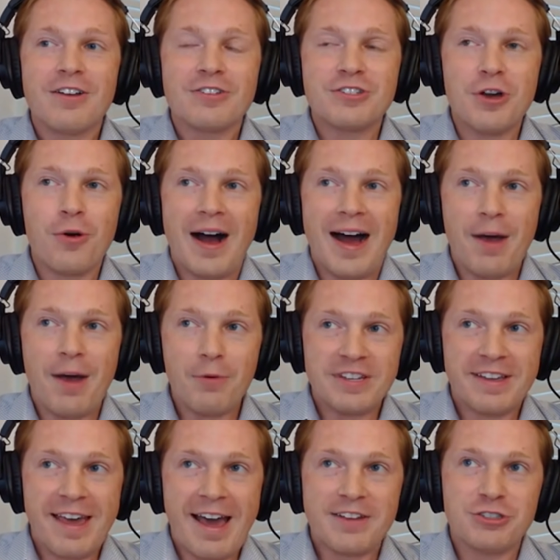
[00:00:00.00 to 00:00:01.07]
So I was
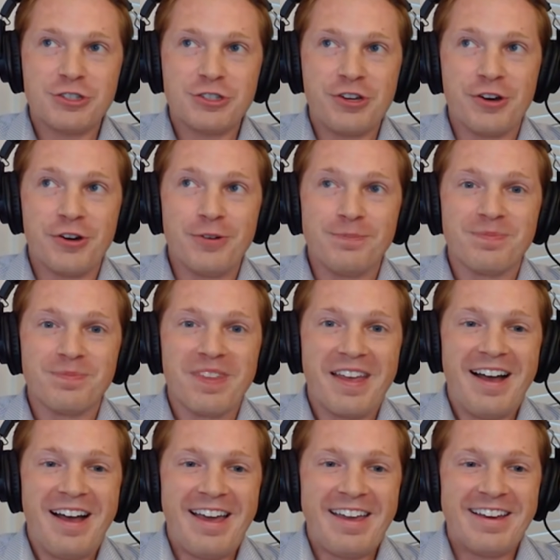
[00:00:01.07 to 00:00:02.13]
a cashier,
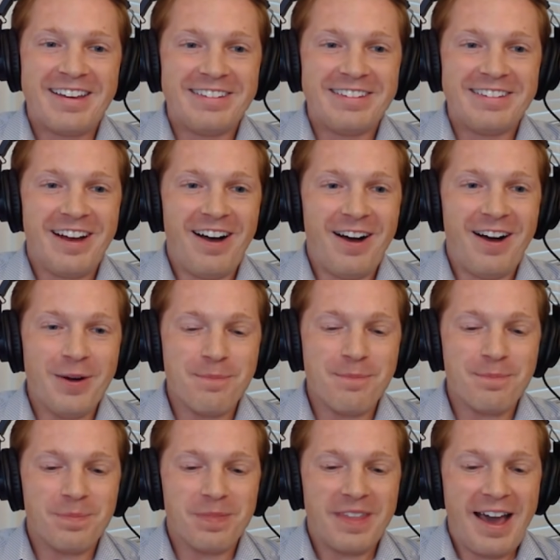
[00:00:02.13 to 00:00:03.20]
and
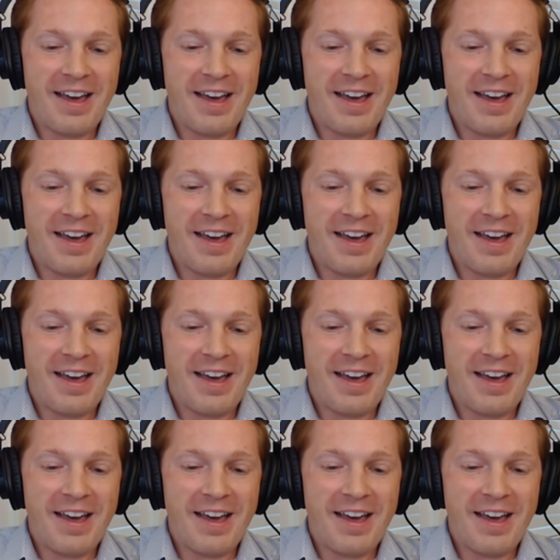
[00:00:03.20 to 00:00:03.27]
um,